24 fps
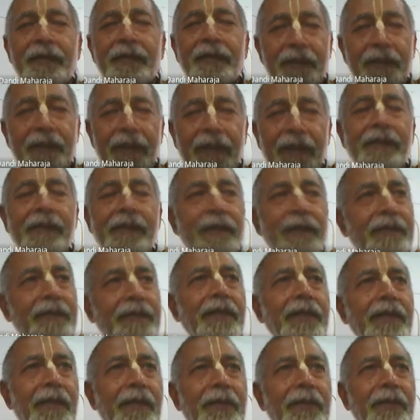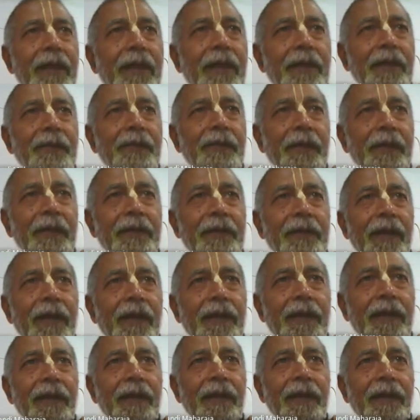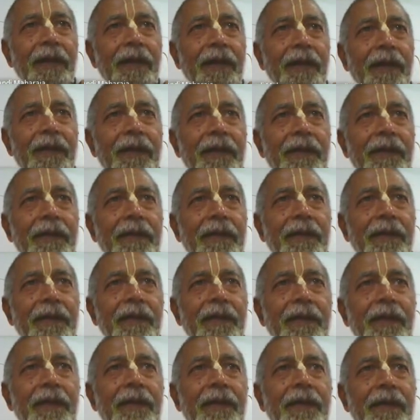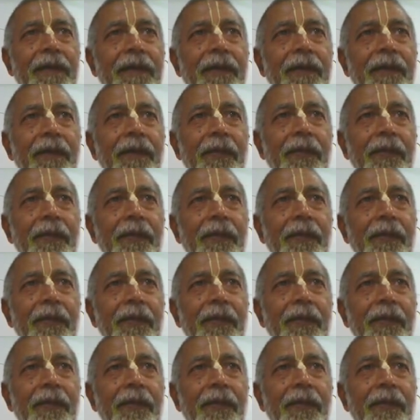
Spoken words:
three prayers we are talking, regular prayer.